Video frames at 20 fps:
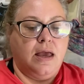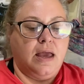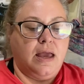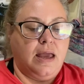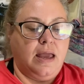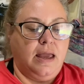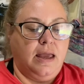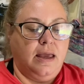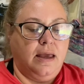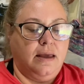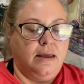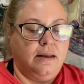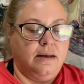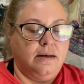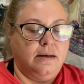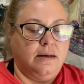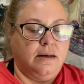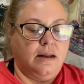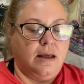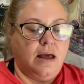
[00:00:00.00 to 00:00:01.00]

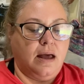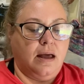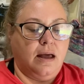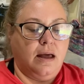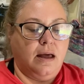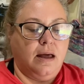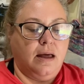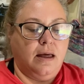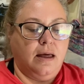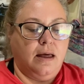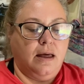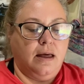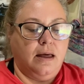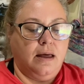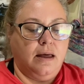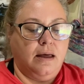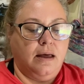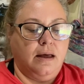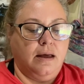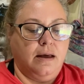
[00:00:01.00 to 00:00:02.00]
and
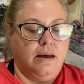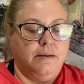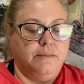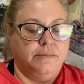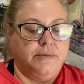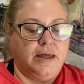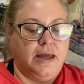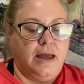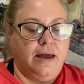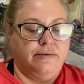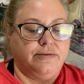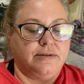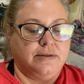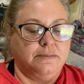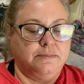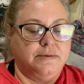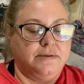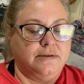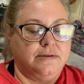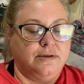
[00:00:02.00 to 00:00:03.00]
they have
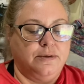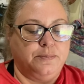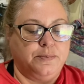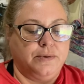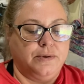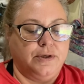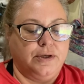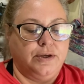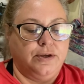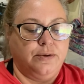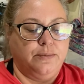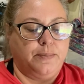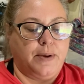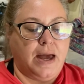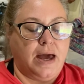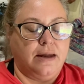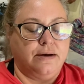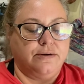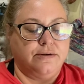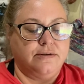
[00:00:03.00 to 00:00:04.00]
some super cute
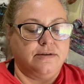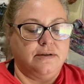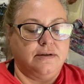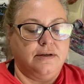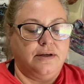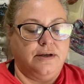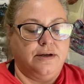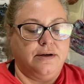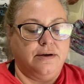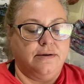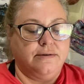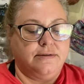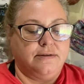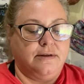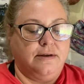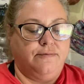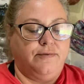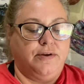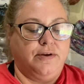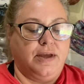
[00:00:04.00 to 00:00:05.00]
patterns in here. I'll
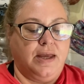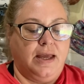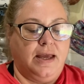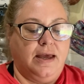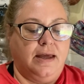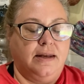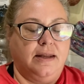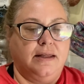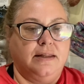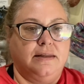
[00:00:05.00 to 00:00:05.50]
see if you can't at